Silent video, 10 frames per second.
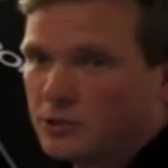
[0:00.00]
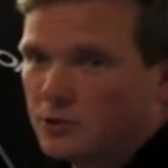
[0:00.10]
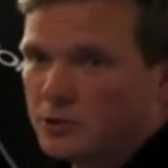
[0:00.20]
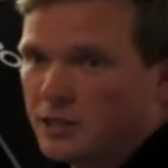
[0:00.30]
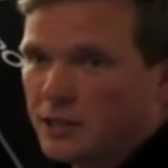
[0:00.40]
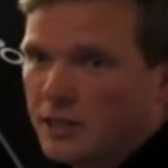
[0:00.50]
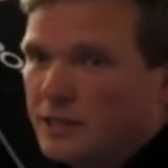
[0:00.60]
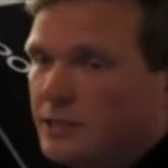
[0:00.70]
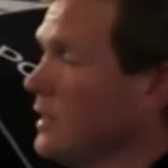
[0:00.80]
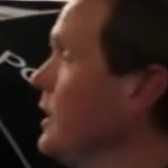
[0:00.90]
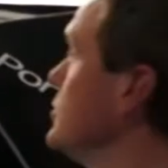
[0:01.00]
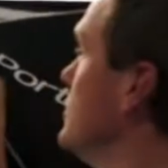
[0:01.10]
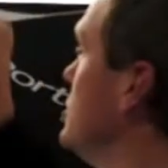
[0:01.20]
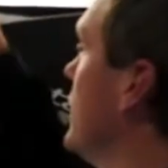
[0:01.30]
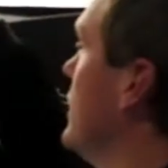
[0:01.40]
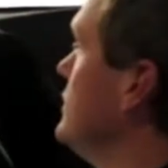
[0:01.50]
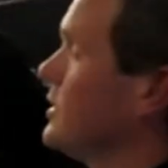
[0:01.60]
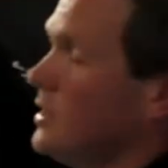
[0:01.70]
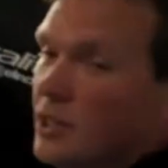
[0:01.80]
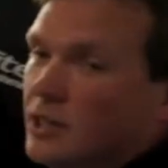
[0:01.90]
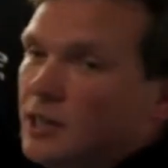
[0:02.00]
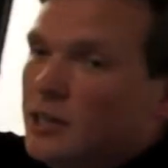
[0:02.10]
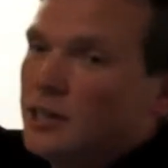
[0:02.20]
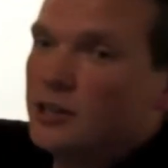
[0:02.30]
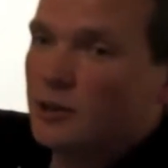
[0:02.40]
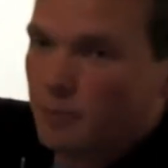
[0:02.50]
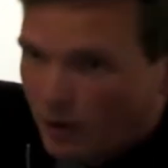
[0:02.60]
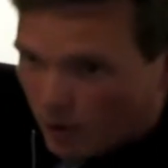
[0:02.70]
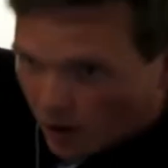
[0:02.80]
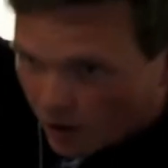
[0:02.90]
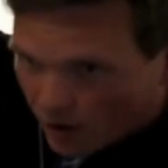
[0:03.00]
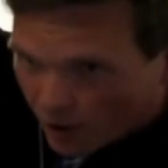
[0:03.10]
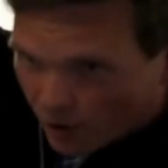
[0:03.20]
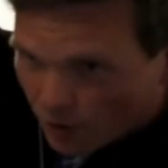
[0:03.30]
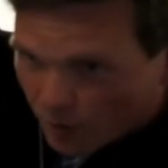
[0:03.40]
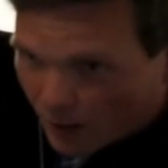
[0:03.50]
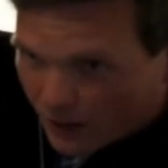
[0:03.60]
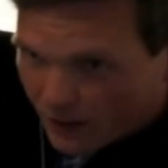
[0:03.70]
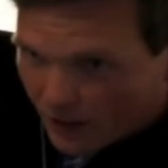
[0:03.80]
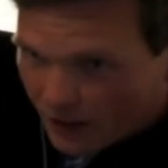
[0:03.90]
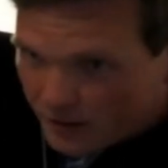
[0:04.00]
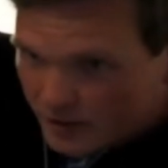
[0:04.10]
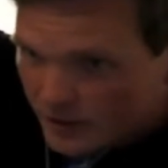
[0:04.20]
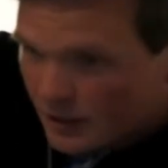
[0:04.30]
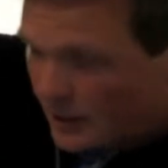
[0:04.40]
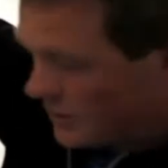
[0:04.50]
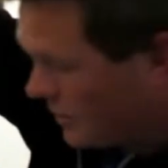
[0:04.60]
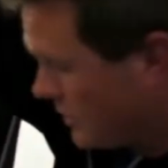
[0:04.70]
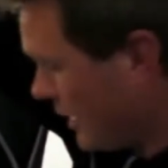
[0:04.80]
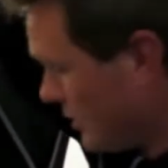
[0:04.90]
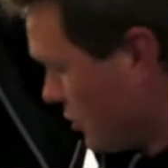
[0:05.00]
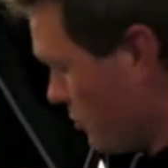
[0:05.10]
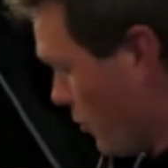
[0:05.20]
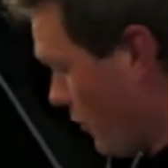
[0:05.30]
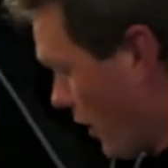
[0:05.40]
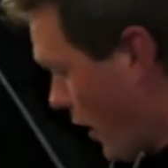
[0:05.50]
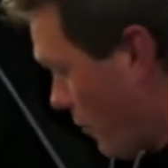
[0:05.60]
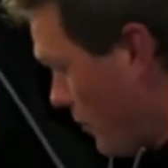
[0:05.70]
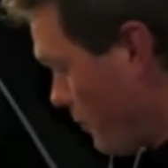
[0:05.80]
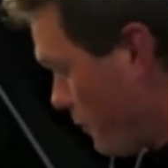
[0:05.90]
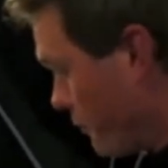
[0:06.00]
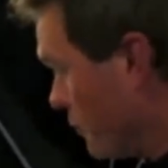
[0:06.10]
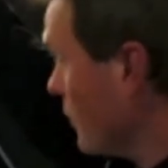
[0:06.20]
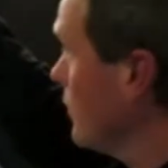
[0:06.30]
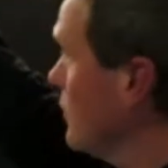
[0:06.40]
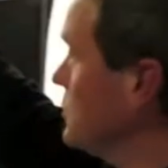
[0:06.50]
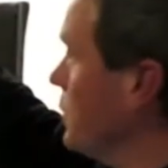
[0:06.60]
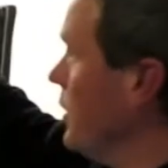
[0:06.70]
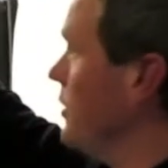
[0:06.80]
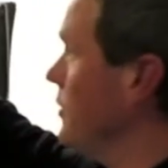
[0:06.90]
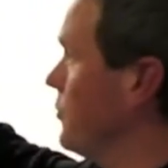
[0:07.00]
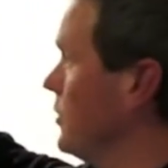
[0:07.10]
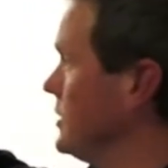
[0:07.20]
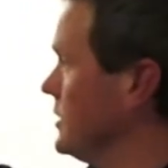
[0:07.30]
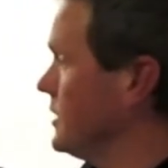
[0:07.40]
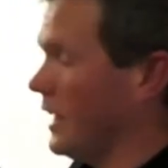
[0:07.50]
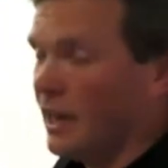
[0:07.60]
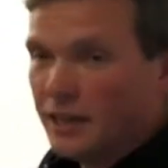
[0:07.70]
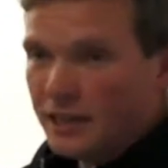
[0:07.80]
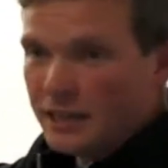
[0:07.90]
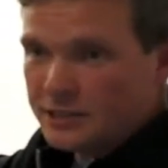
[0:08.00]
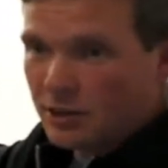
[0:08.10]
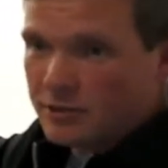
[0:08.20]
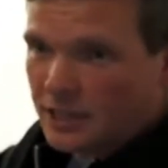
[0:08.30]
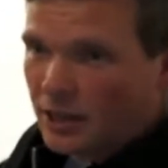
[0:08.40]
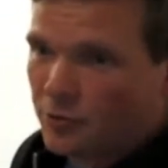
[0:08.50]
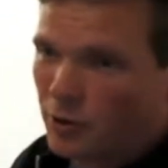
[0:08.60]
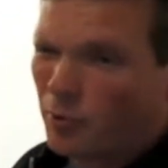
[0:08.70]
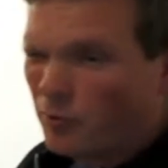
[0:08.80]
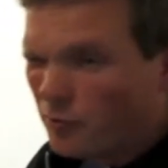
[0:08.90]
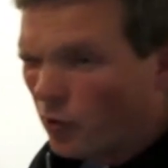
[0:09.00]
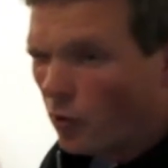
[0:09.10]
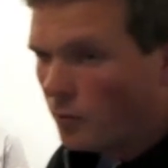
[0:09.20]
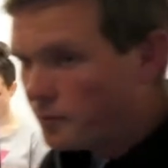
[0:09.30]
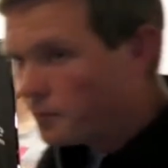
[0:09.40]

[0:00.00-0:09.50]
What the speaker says: source is to literally change the power on the back there. So just literally move it up. This one, for instance, here is currently set at 3.4.